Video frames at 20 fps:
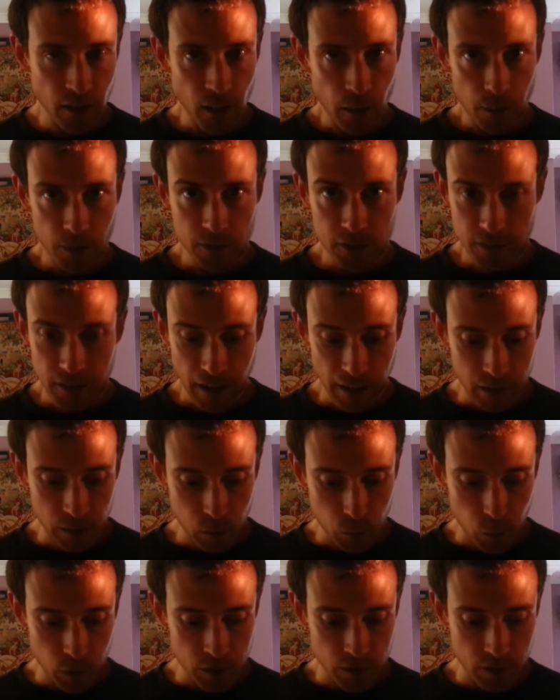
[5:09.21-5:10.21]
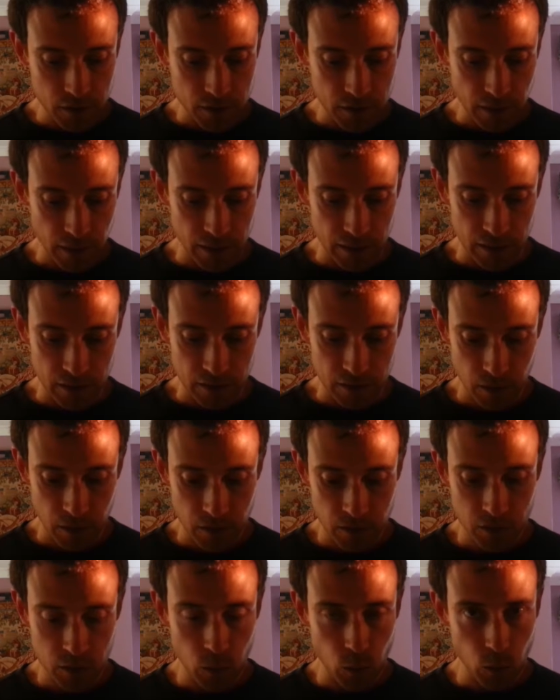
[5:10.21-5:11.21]
the scale wouldn't change, so the
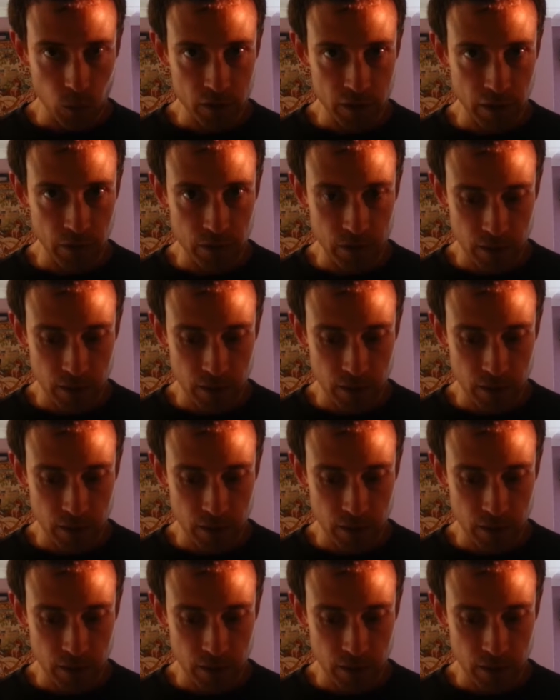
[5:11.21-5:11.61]
scores given